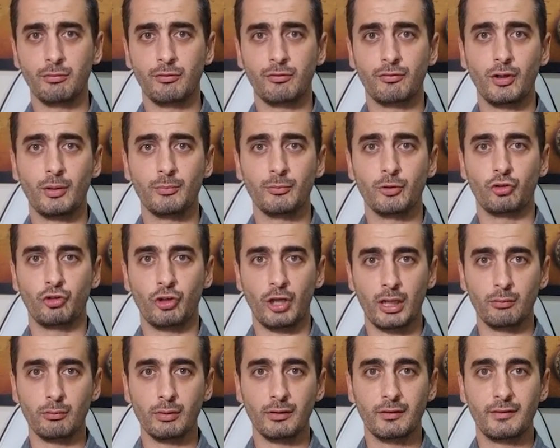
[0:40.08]
news from the
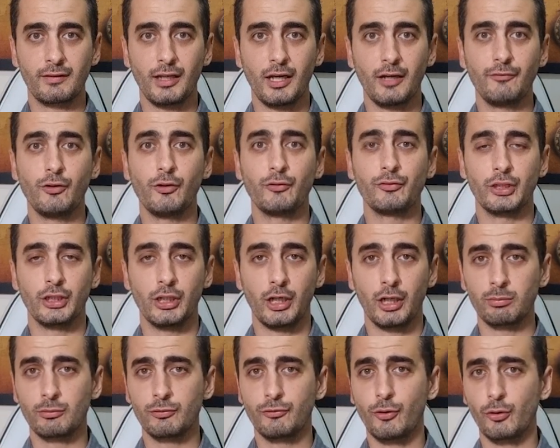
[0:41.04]
General Staff of the
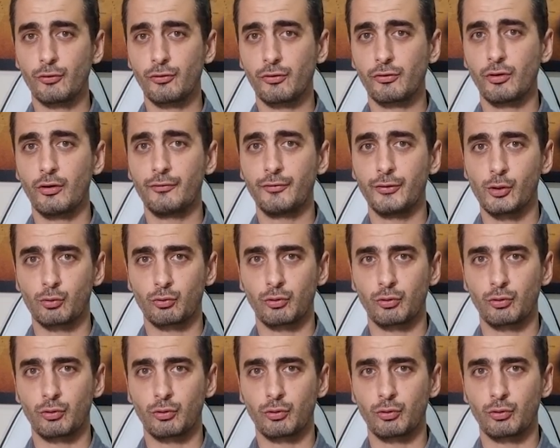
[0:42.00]
Armed Forces of